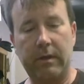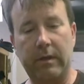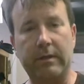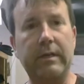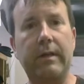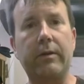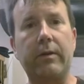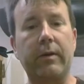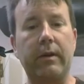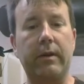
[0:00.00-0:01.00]
Like I said,
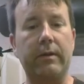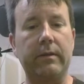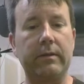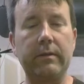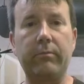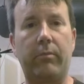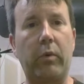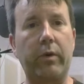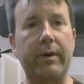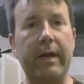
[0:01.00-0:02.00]
they're
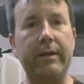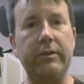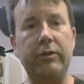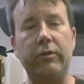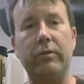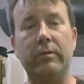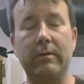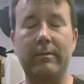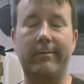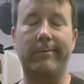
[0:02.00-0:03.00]
bored 92,
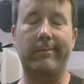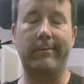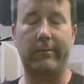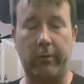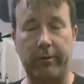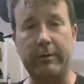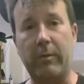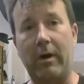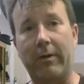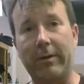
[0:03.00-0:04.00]
going
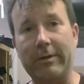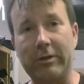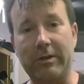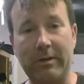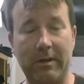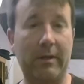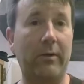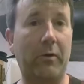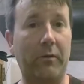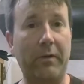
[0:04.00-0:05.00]
smaller engine.
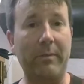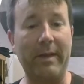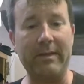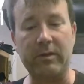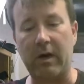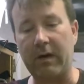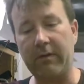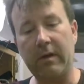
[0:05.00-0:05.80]
Hopefully it pays off.